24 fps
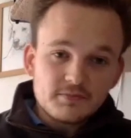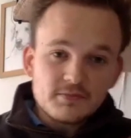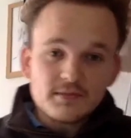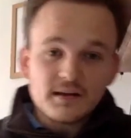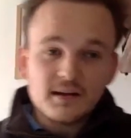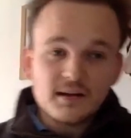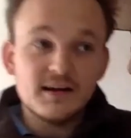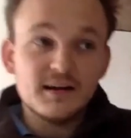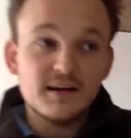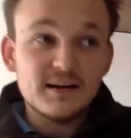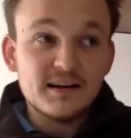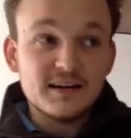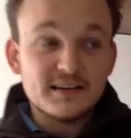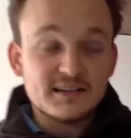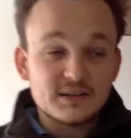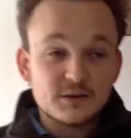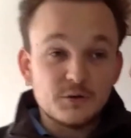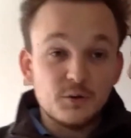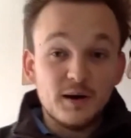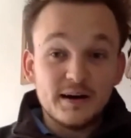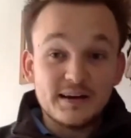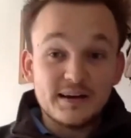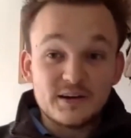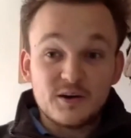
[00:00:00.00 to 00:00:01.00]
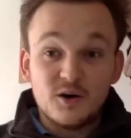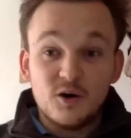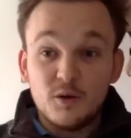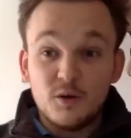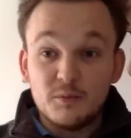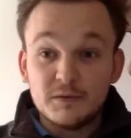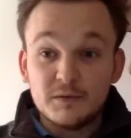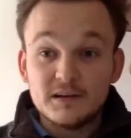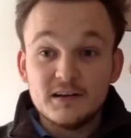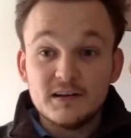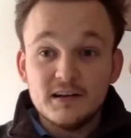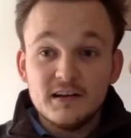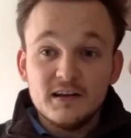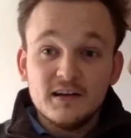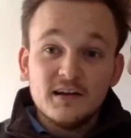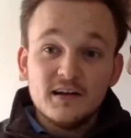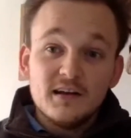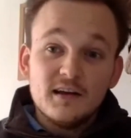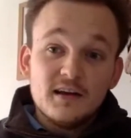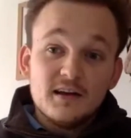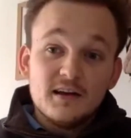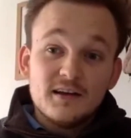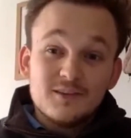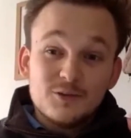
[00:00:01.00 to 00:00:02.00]
It's quite common.
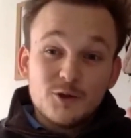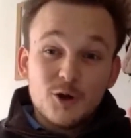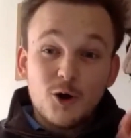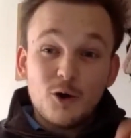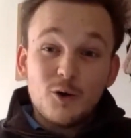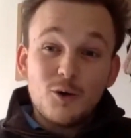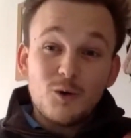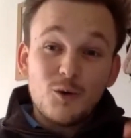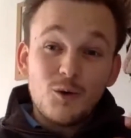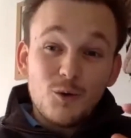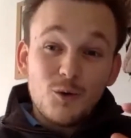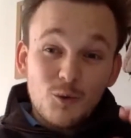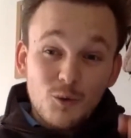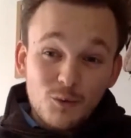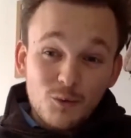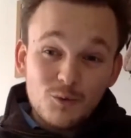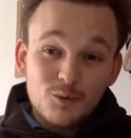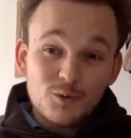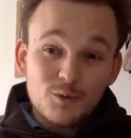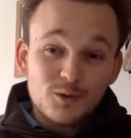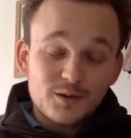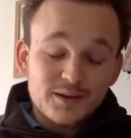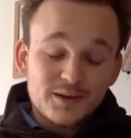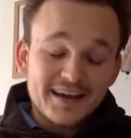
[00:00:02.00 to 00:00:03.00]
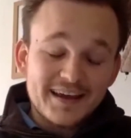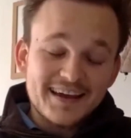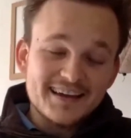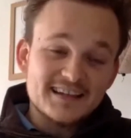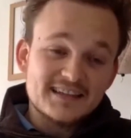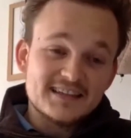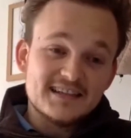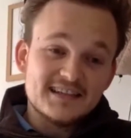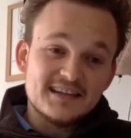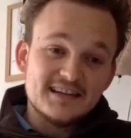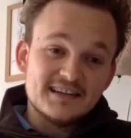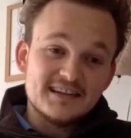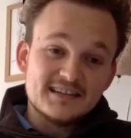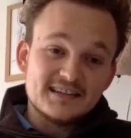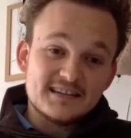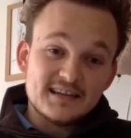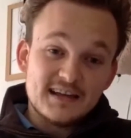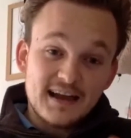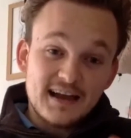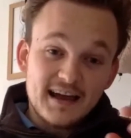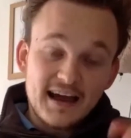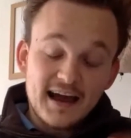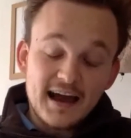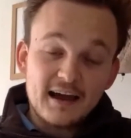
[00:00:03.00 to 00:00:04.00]
Not all cases
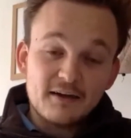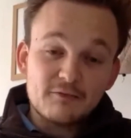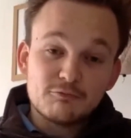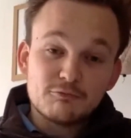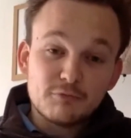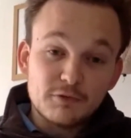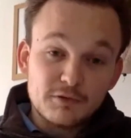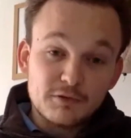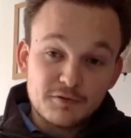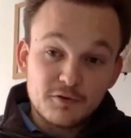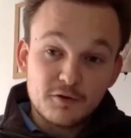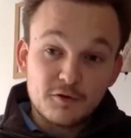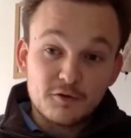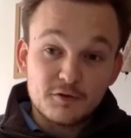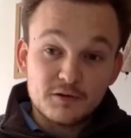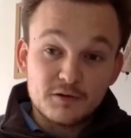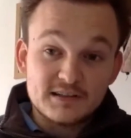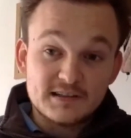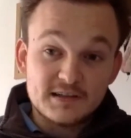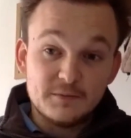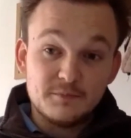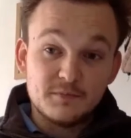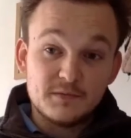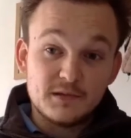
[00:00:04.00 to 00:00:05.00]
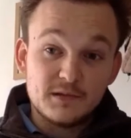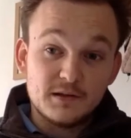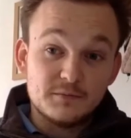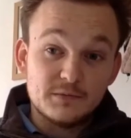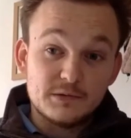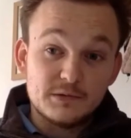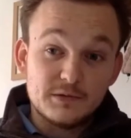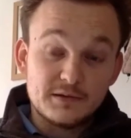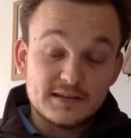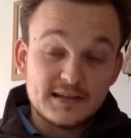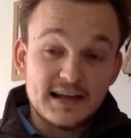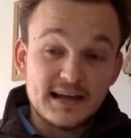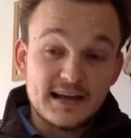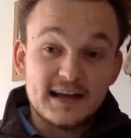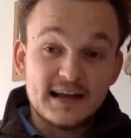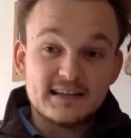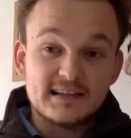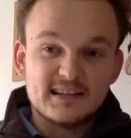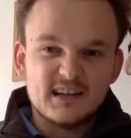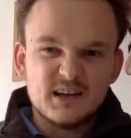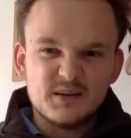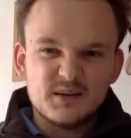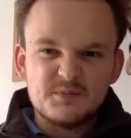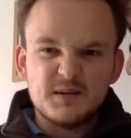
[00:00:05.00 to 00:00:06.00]
have referring symptoms for
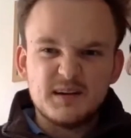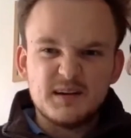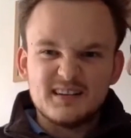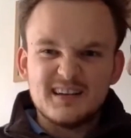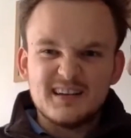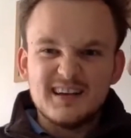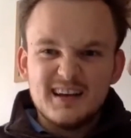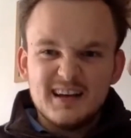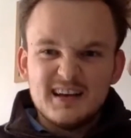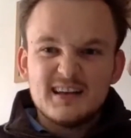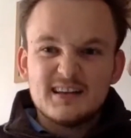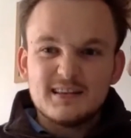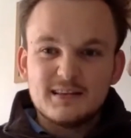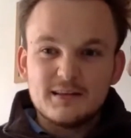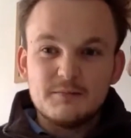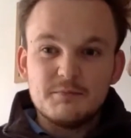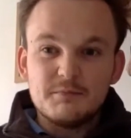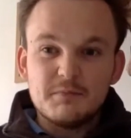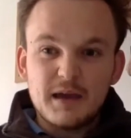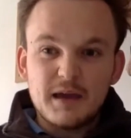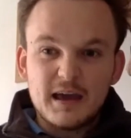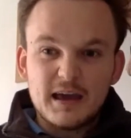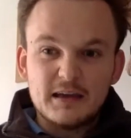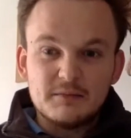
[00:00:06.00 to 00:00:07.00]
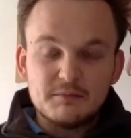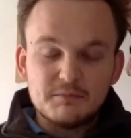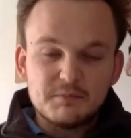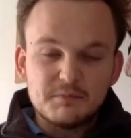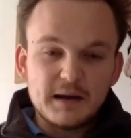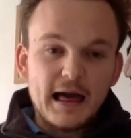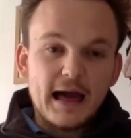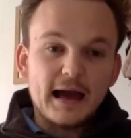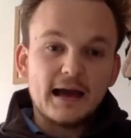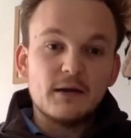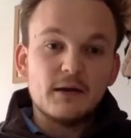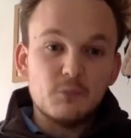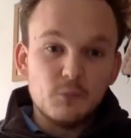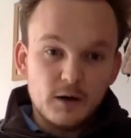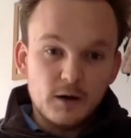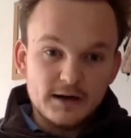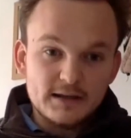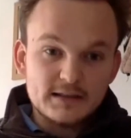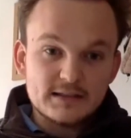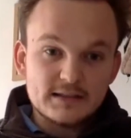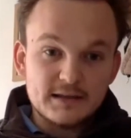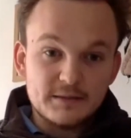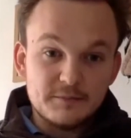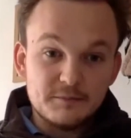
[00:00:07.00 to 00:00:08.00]
sciatica, but the main black and
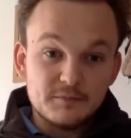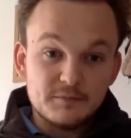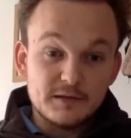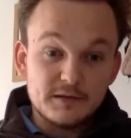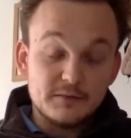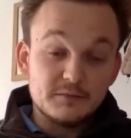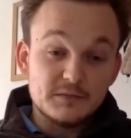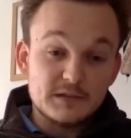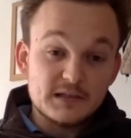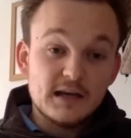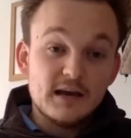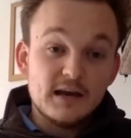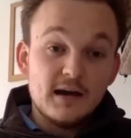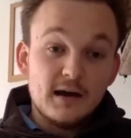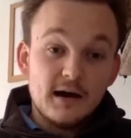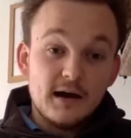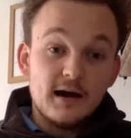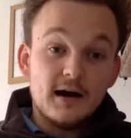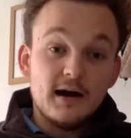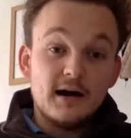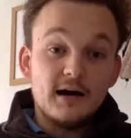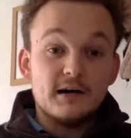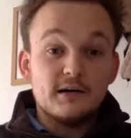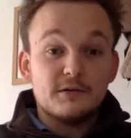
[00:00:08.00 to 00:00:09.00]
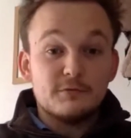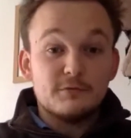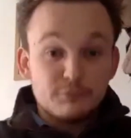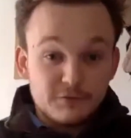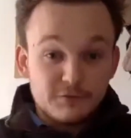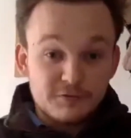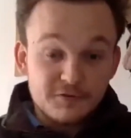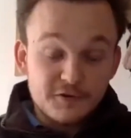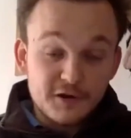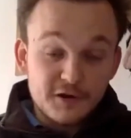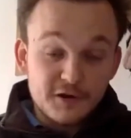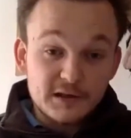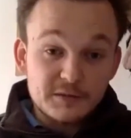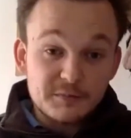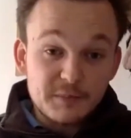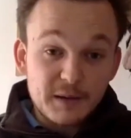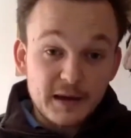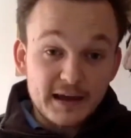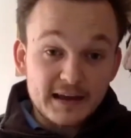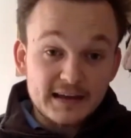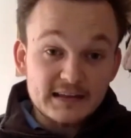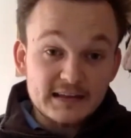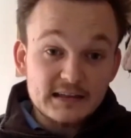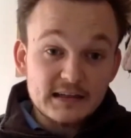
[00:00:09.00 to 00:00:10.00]
white symptoms are referred
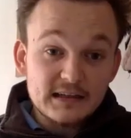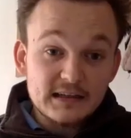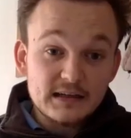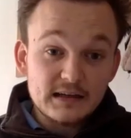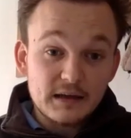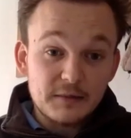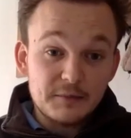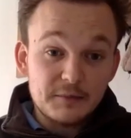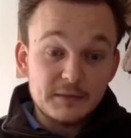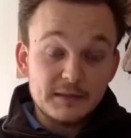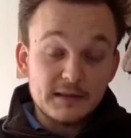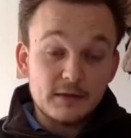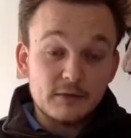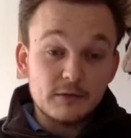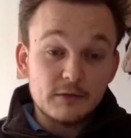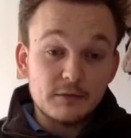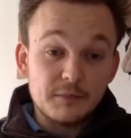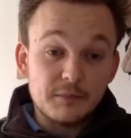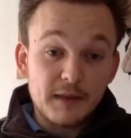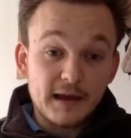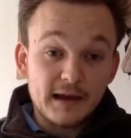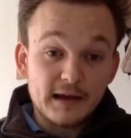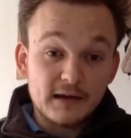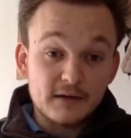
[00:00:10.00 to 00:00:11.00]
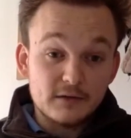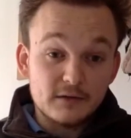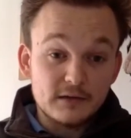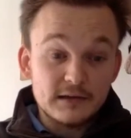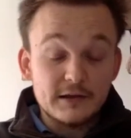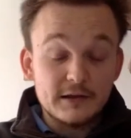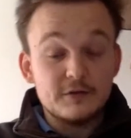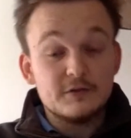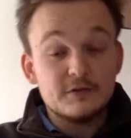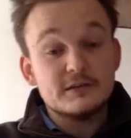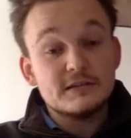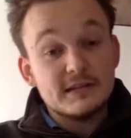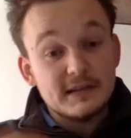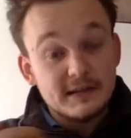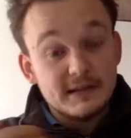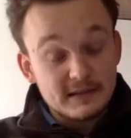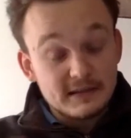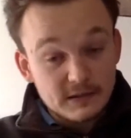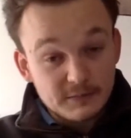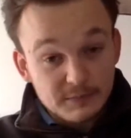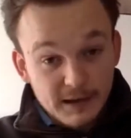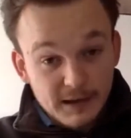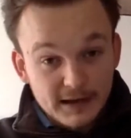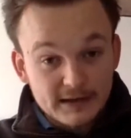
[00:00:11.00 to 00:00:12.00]
pain coming down the back of the glutes, into
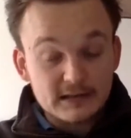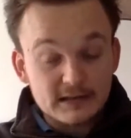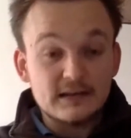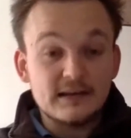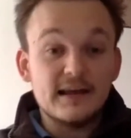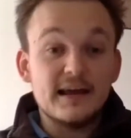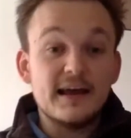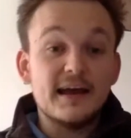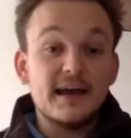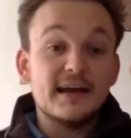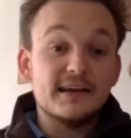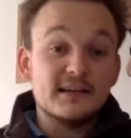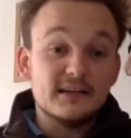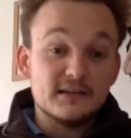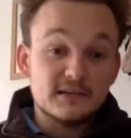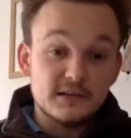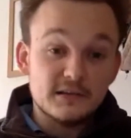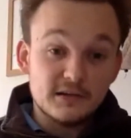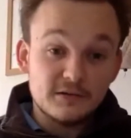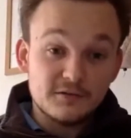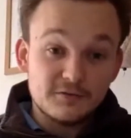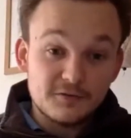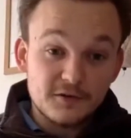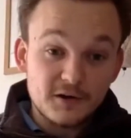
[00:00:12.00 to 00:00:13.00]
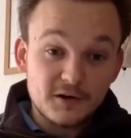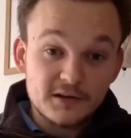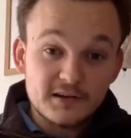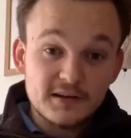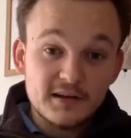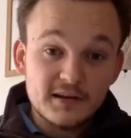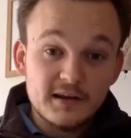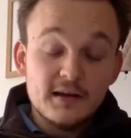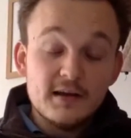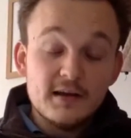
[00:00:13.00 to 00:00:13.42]
the back of the leg, into the foot.